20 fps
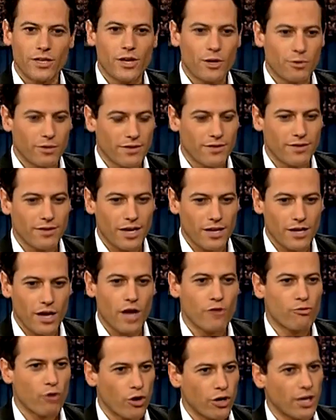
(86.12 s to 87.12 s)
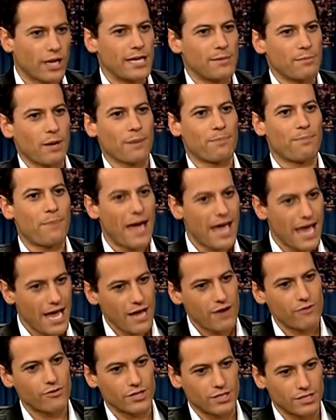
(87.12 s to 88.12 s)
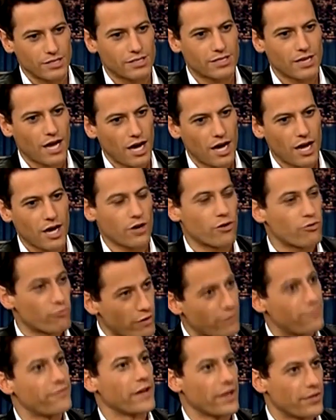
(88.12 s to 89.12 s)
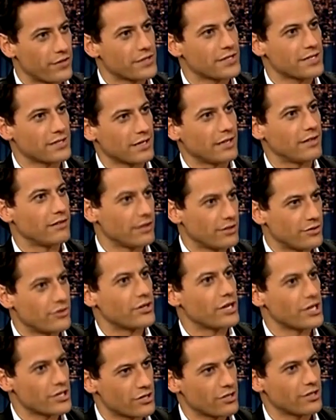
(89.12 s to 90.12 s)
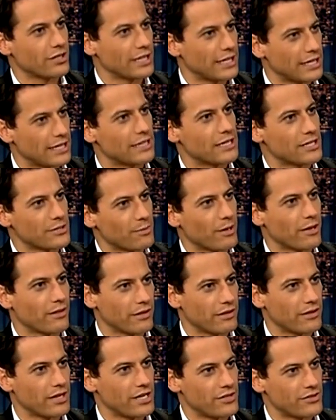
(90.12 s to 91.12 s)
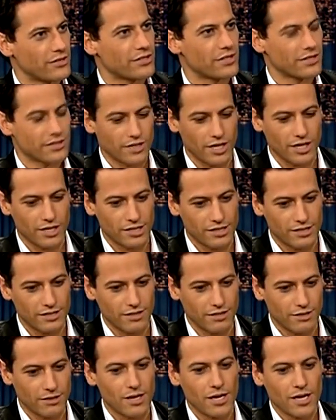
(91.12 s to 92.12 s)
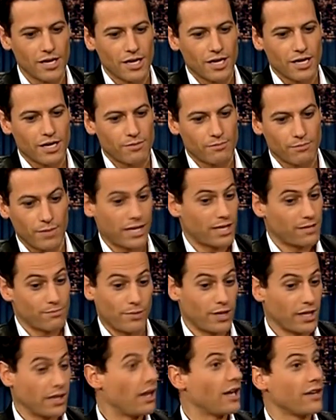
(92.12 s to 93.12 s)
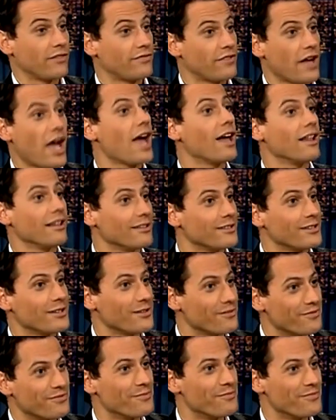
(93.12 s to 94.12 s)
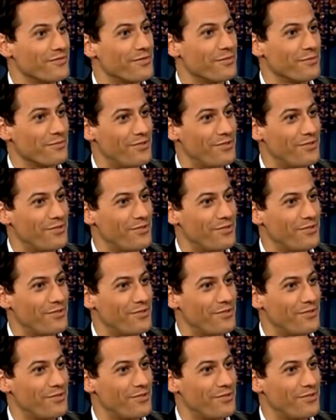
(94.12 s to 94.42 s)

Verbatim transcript: know, the, ironically, my parents are Griffiths in the traditional English method. They yes. just decided to make my life hell, you know, from, from,